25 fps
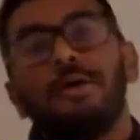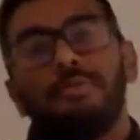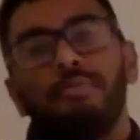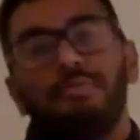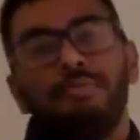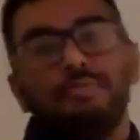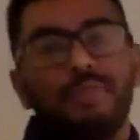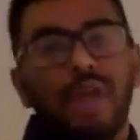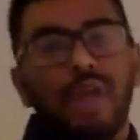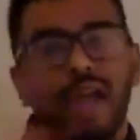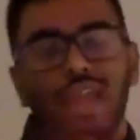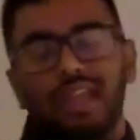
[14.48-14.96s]

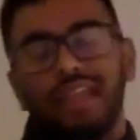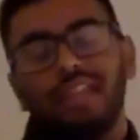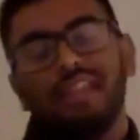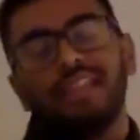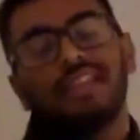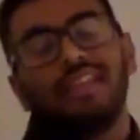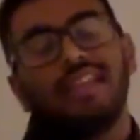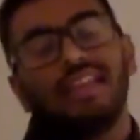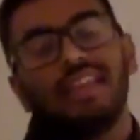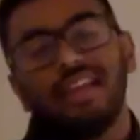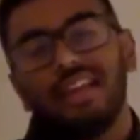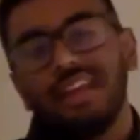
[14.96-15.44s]
Back in
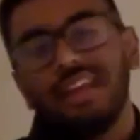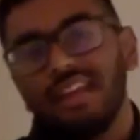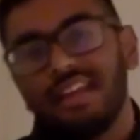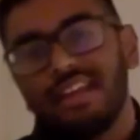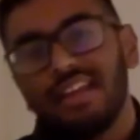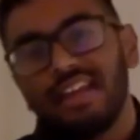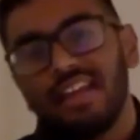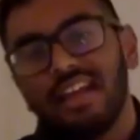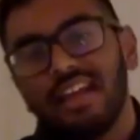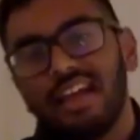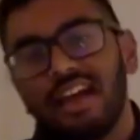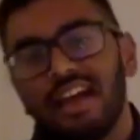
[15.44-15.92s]
the day,
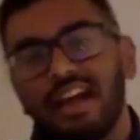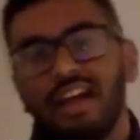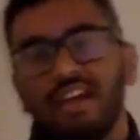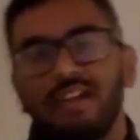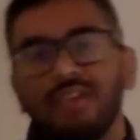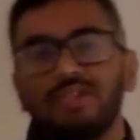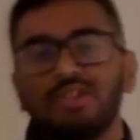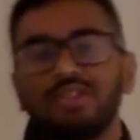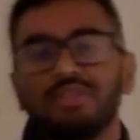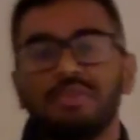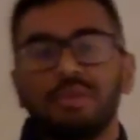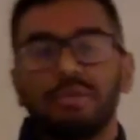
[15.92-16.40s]
I
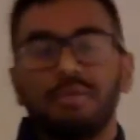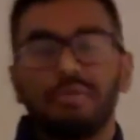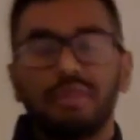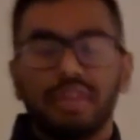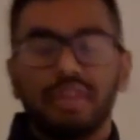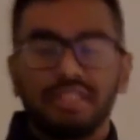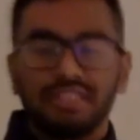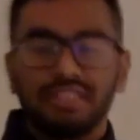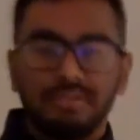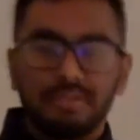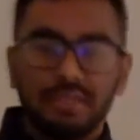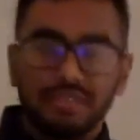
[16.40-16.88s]
used to
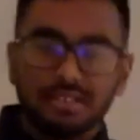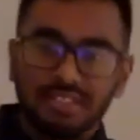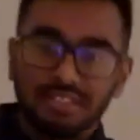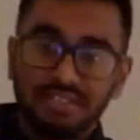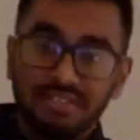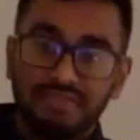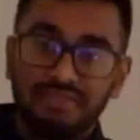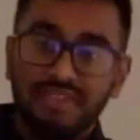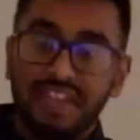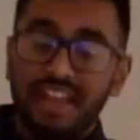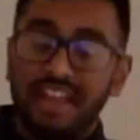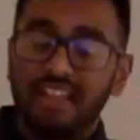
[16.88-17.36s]
memorize a bunch
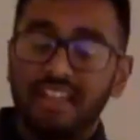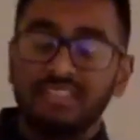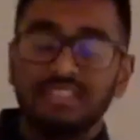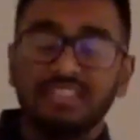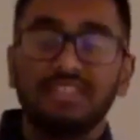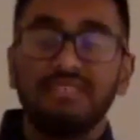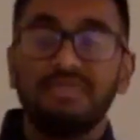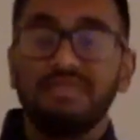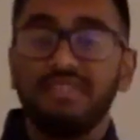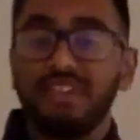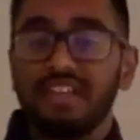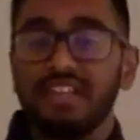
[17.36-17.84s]
of facts
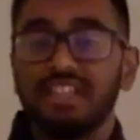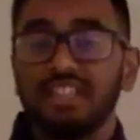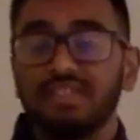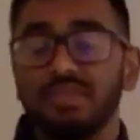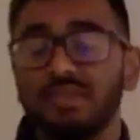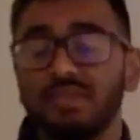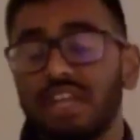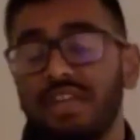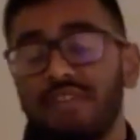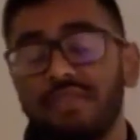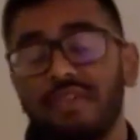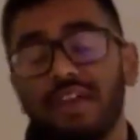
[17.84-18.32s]
and figures
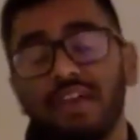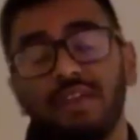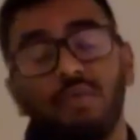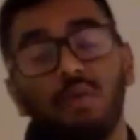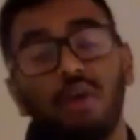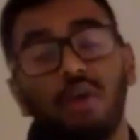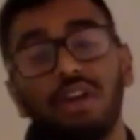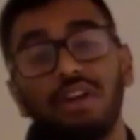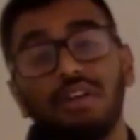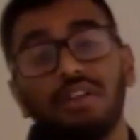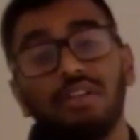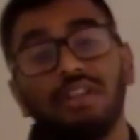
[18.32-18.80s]
whenever I
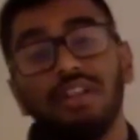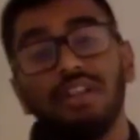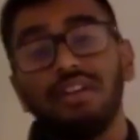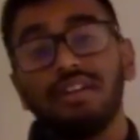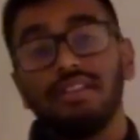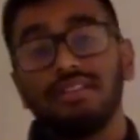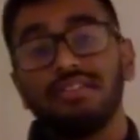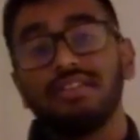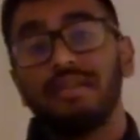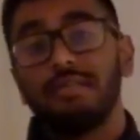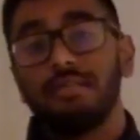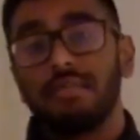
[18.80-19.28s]
wanted to
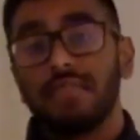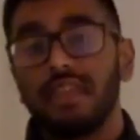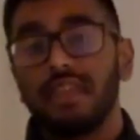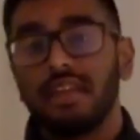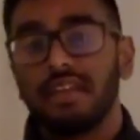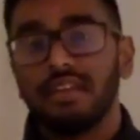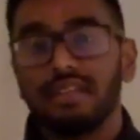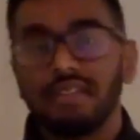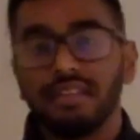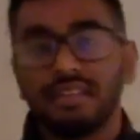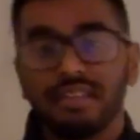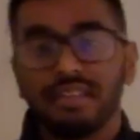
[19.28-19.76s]
learn
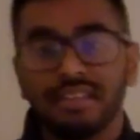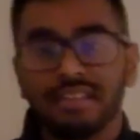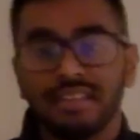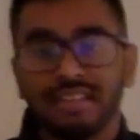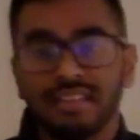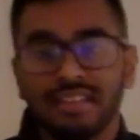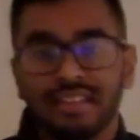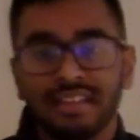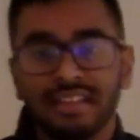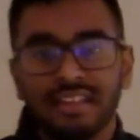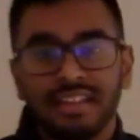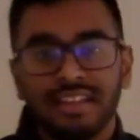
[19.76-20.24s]
something.
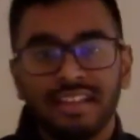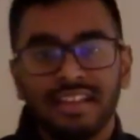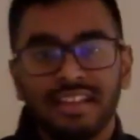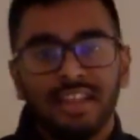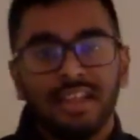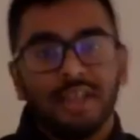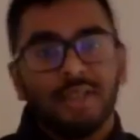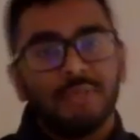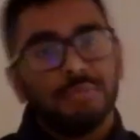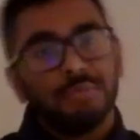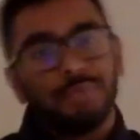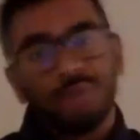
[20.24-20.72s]

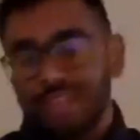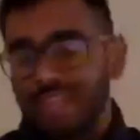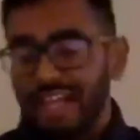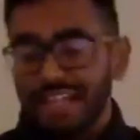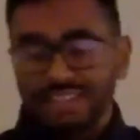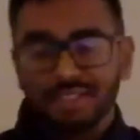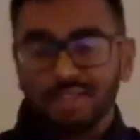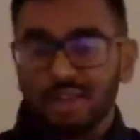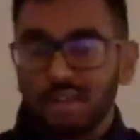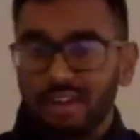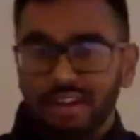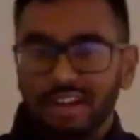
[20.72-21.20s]
But
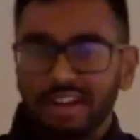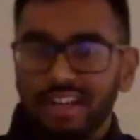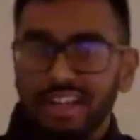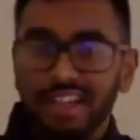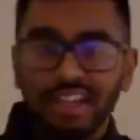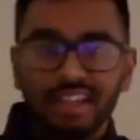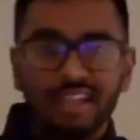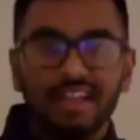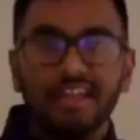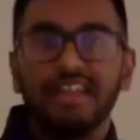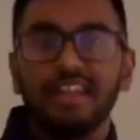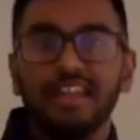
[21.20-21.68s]
that's not
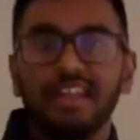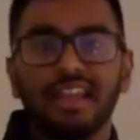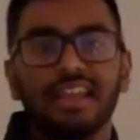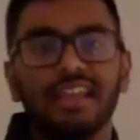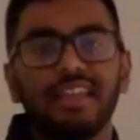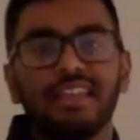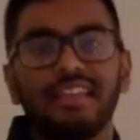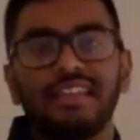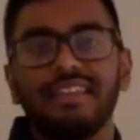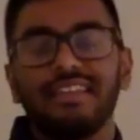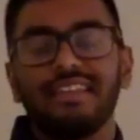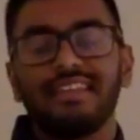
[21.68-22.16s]
really learning.
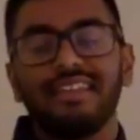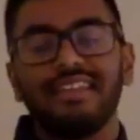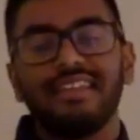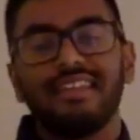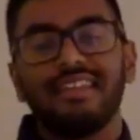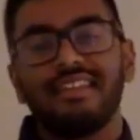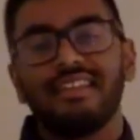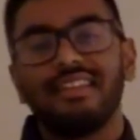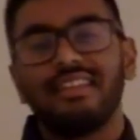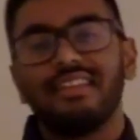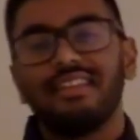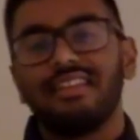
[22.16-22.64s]

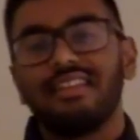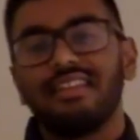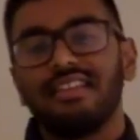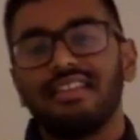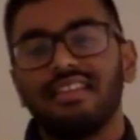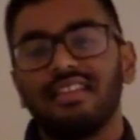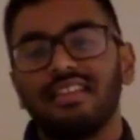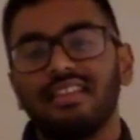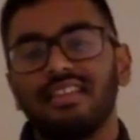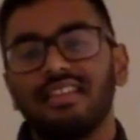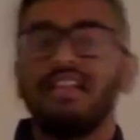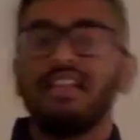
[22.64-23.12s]

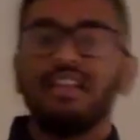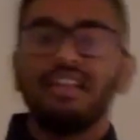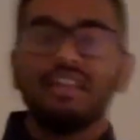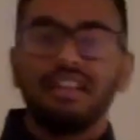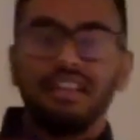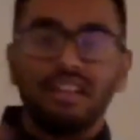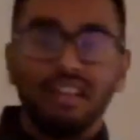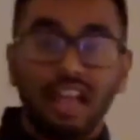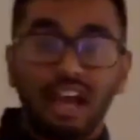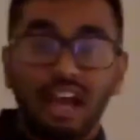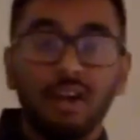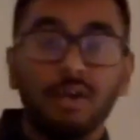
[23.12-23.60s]

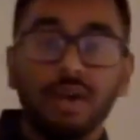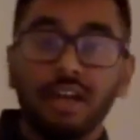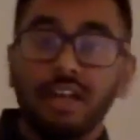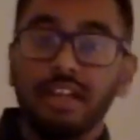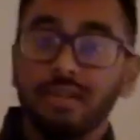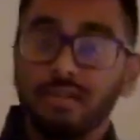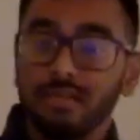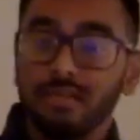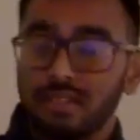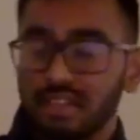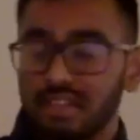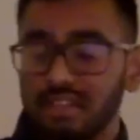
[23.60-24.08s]
Now I
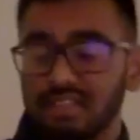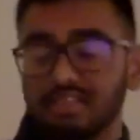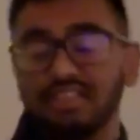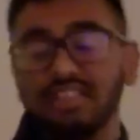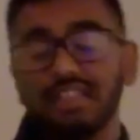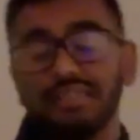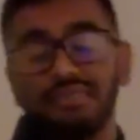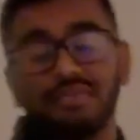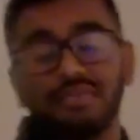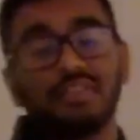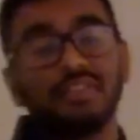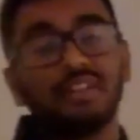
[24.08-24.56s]
do things
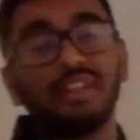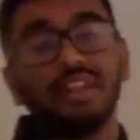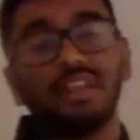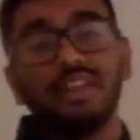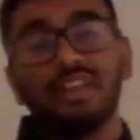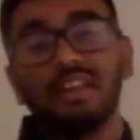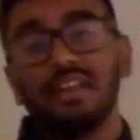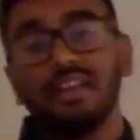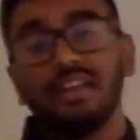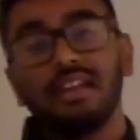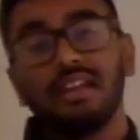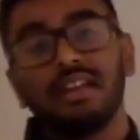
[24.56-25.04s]
differently.